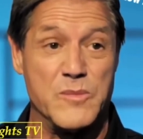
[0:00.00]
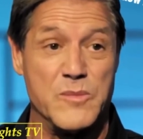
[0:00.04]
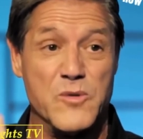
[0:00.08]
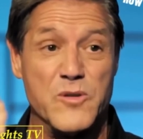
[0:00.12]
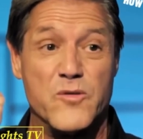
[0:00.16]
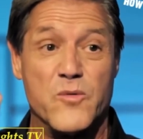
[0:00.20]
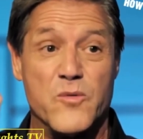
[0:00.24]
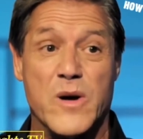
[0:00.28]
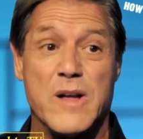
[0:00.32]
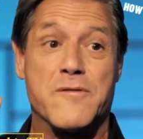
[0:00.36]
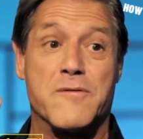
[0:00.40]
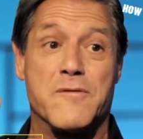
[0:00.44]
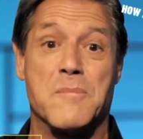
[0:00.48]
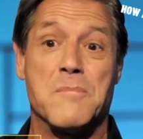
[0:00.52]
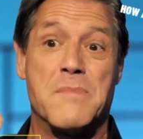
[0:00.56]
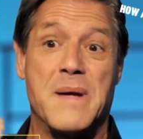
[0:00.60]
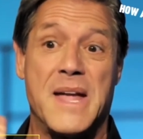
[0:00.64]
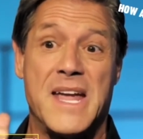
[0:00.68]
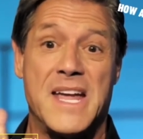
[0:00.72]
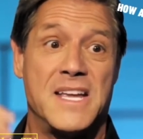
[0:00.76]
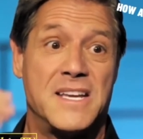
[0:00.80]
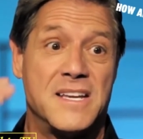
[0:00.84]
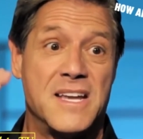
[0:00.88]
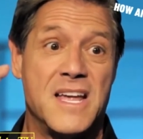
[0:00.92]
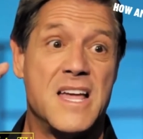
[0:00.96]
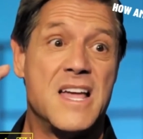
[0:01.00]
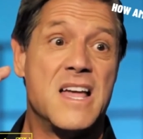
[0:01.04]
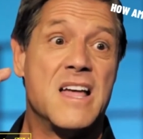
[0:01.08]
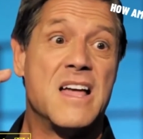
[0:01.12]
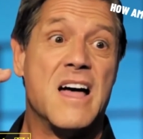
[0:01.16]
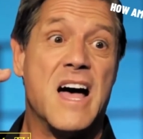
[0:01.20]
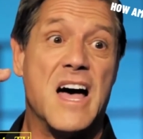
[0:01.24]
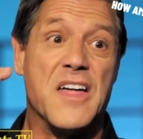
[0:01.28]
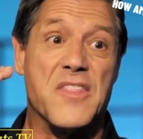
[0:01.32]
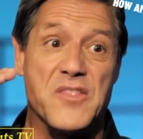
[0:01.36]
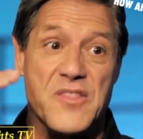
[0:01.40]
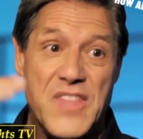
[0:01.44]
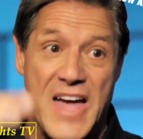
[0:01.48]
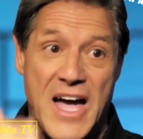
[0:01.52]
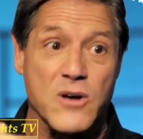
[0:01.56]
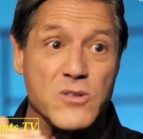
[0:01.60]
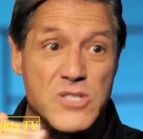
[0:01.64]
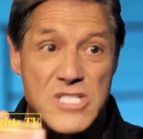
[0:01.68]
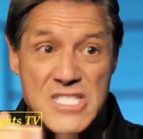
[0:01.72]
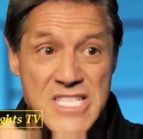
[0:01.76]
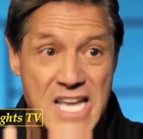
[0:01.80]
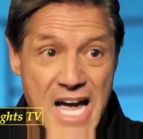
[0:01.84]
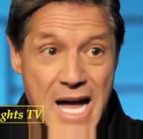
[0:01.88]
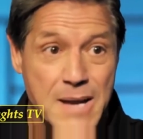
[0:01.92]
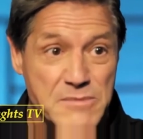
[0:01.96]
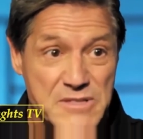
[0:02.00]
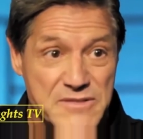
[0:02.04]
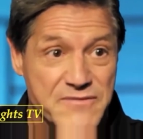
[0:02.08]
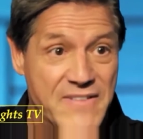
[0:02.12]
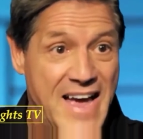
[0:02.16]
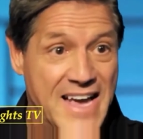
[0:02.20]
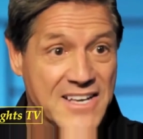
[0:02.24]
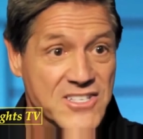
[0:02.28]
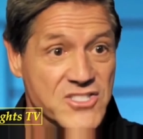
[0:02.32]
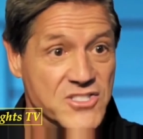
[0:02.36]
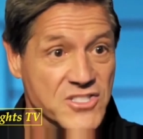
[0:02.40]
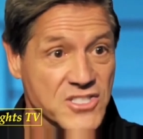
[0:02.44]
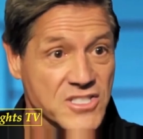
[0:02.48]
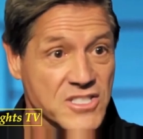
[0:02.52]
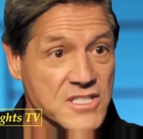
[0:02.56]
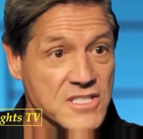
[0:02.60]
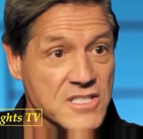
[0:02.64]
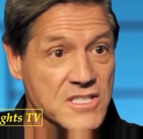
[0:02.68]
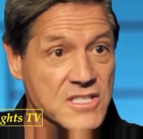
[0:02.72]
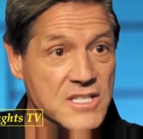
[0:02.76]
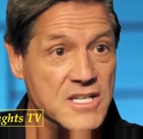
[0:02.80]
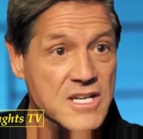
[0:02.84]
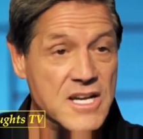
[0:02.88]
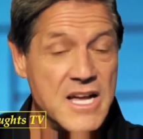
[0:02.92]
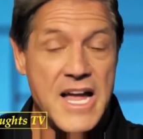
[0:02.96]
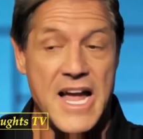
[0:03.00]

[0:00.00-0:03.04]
but we move away from pain a thousand times faster.